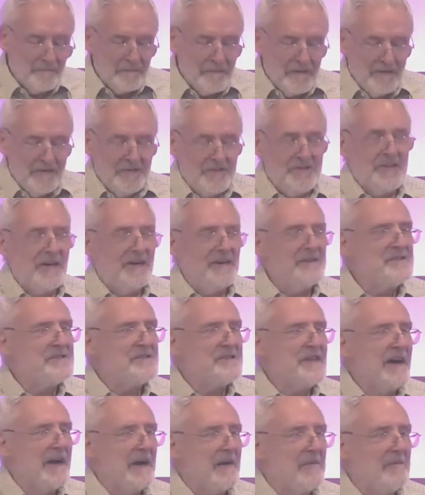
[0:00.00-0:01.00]
Does
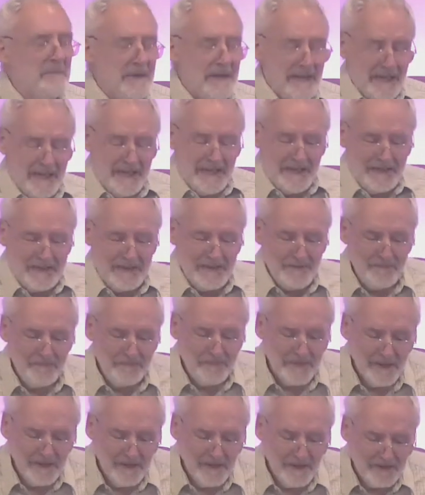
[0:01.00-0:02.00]
that mean
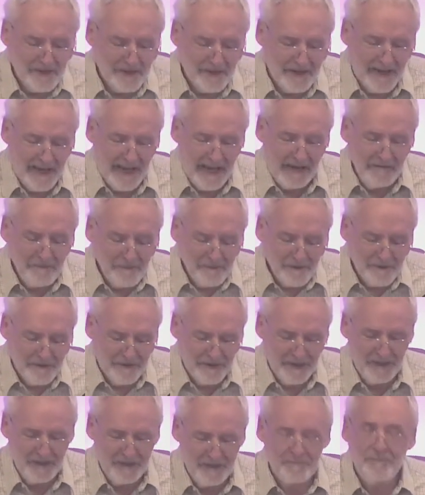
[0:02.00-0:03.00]
that
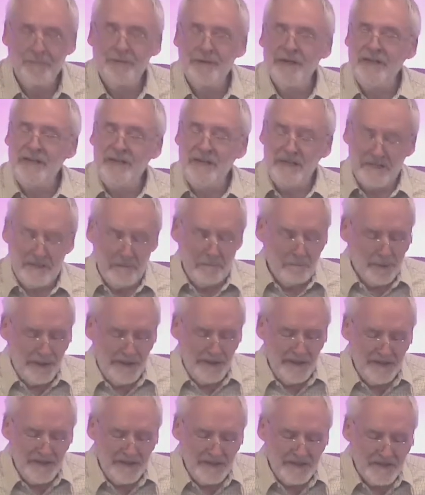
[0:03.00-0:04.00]
everything's
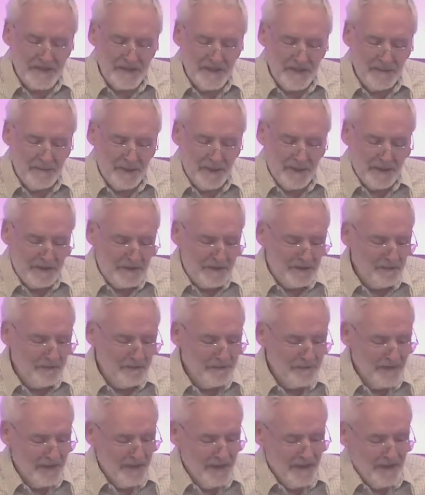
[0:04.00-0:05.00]
predetermined,
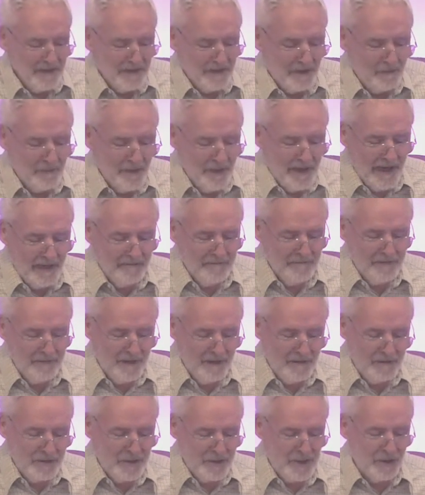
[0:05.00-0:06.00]
that we have no
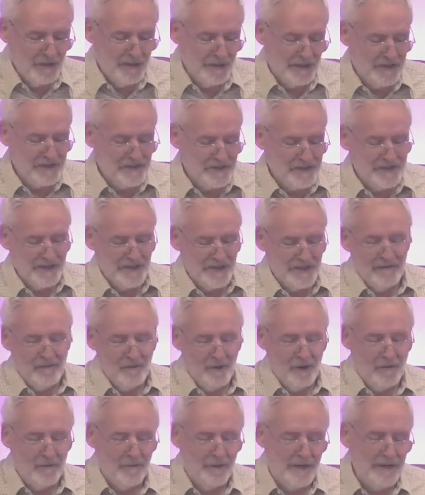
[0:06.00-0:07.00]
choice in what
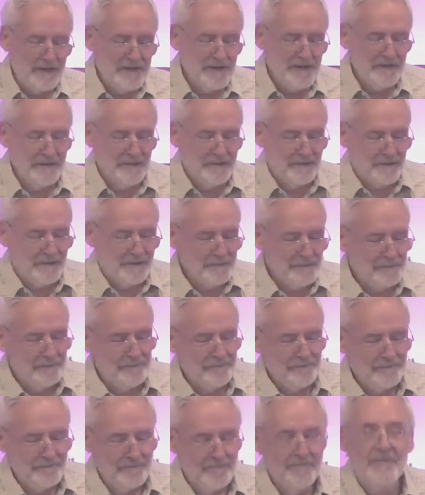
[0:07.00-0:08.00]
we do?
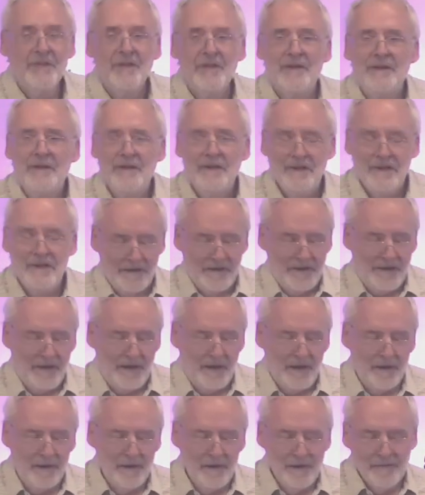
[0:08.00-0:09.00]

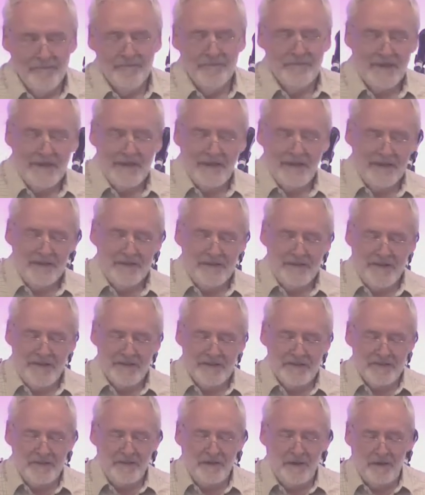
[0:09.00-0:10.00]
No, it does
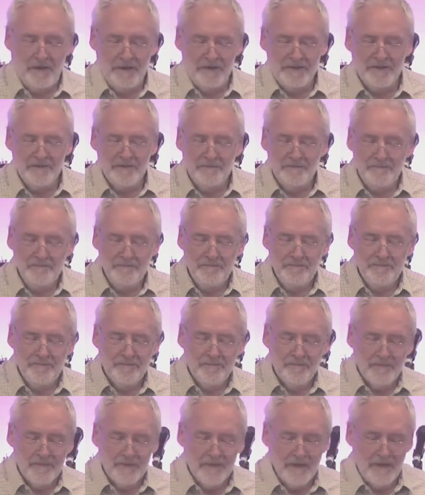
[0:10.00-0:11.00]
not.
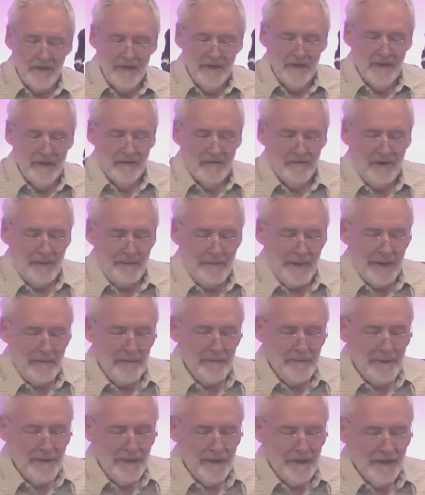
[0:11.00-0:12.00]
Remember,
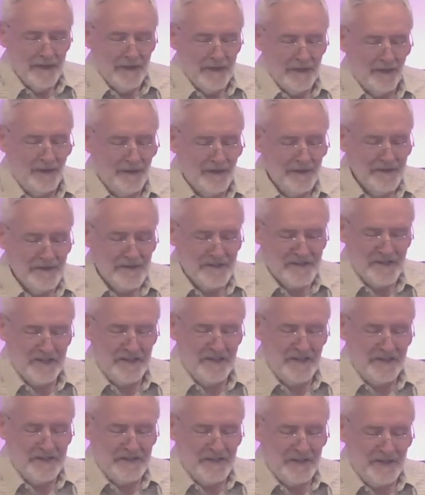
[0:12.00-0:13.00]
God is in
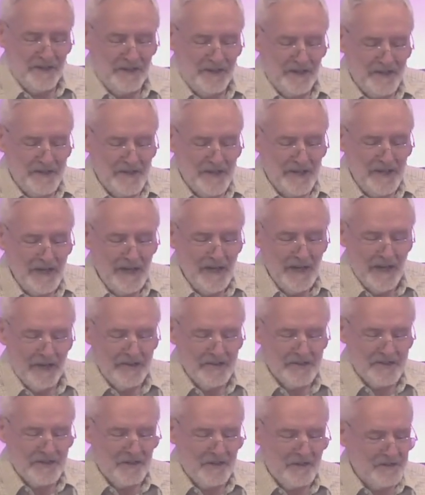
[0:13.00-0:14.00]
eternity, and
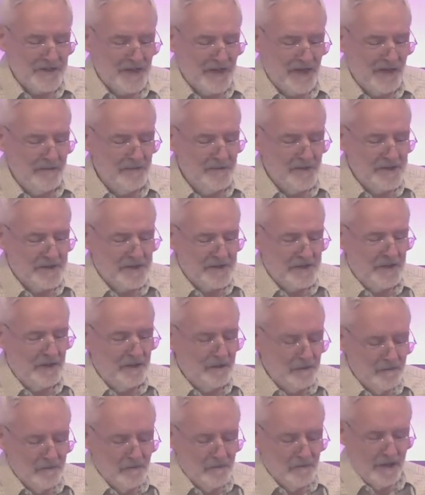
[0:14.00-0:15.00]
so time does not
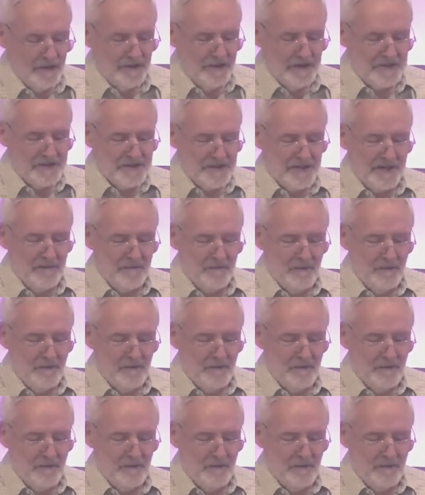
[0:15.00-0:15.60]
work the same way